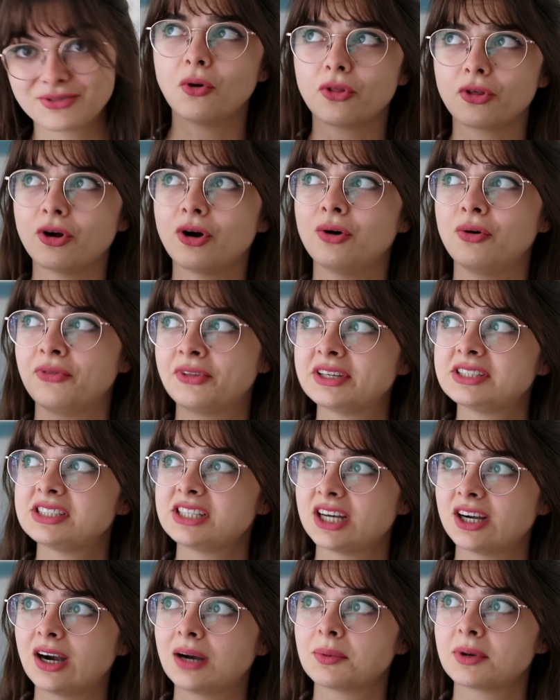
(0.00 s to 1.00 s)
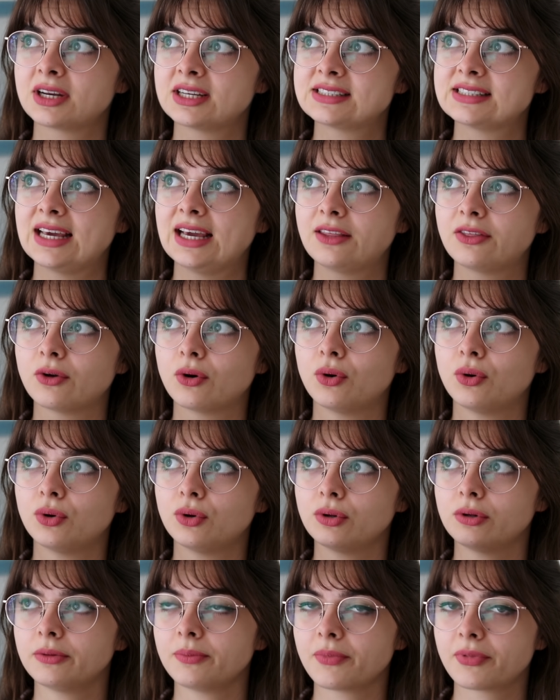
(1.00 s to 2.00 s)
Although this year I'm gonna take the
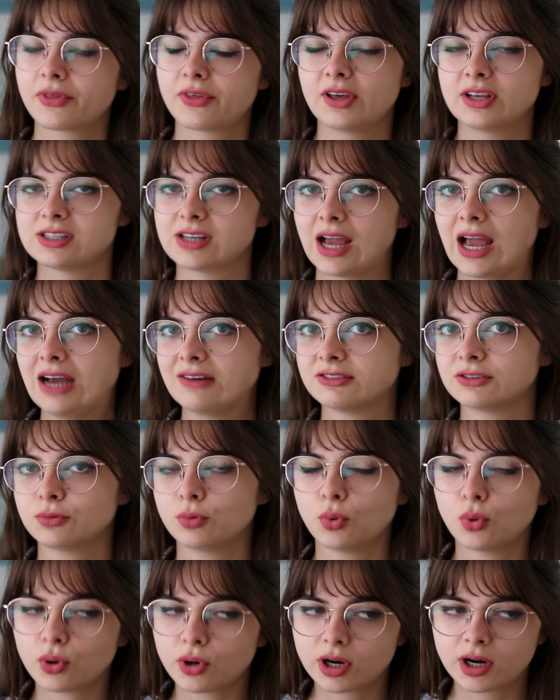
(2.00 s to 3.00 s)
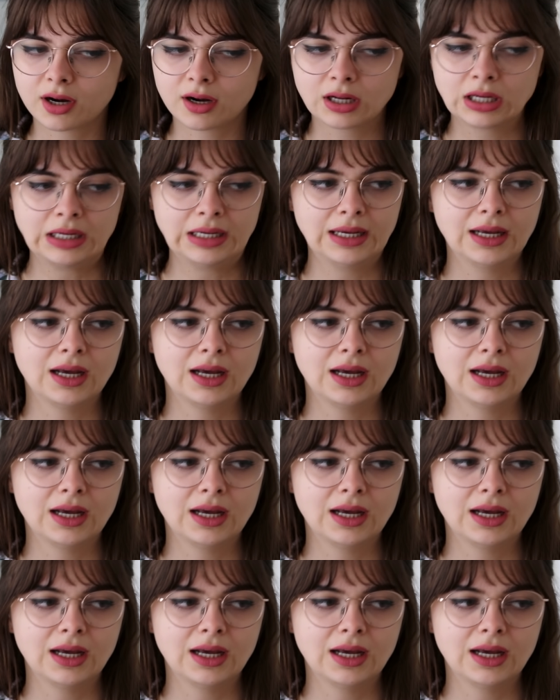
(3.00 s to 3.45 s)
whole things I haven't worn